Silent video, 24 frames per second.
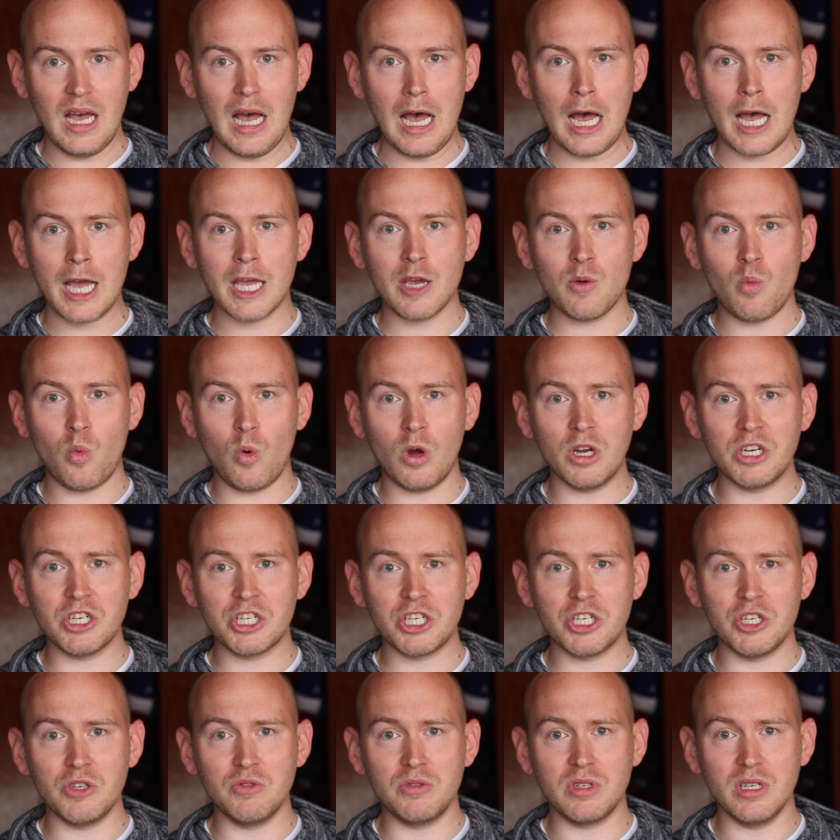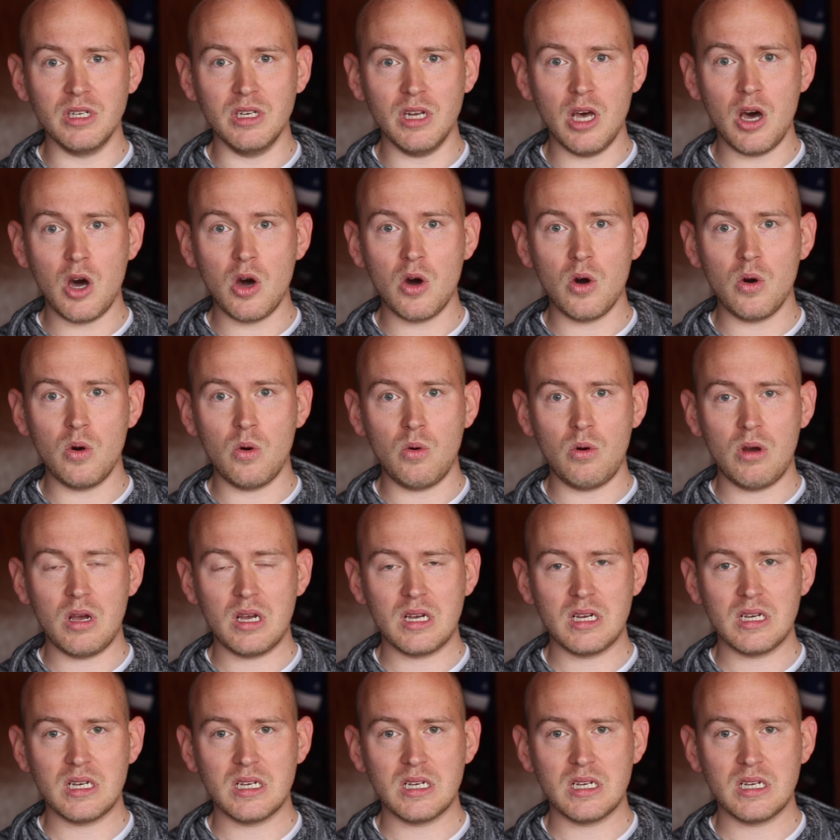I want you to know